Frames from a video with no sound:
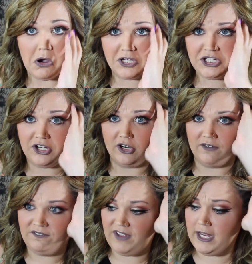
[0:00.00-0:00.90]
put
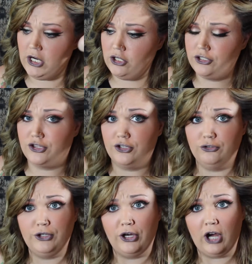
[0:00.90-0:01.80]
your fingers
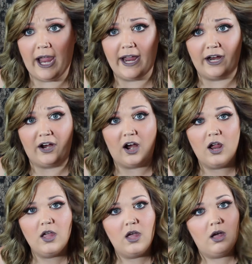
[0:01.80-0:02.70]
through your hair.
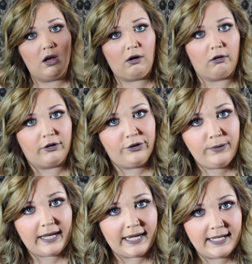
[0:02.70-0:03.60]
Are you
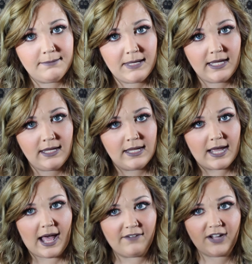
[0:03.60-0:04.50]
kidding me?
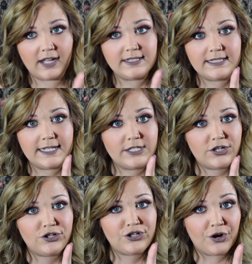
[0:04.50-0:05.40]
I've got
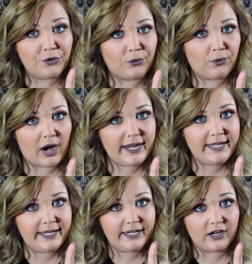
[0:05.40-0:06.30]
scissors right
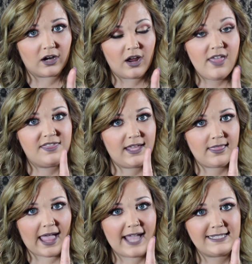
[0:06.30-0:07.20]
here. The
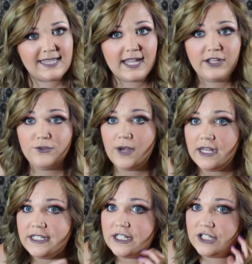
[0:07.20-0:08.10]
last thing you
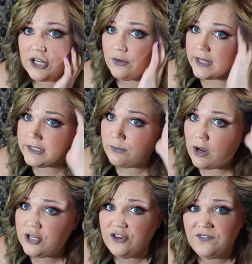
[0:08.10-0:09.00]
need to do is
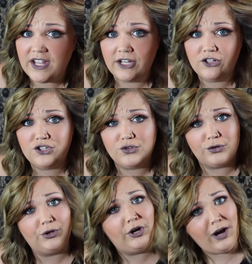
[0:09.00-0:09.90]
run your fingers
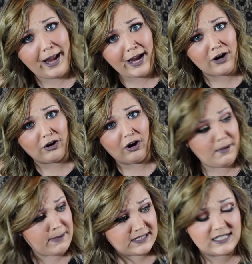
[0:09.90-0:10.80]
through your hair.
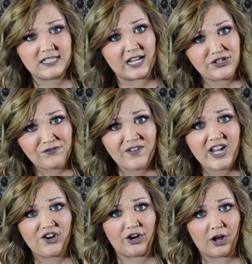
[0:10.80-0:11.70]
I'm about to slice your
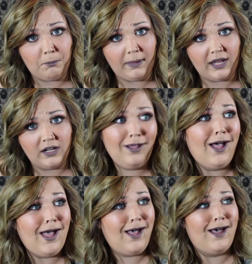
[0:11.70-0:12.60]
finger open.
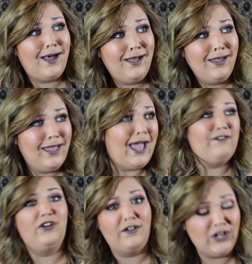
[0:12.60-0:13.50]

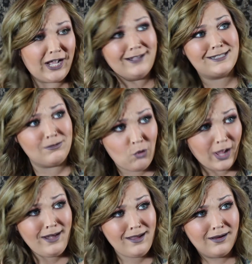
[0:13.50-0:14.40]
Have you ever cut someone?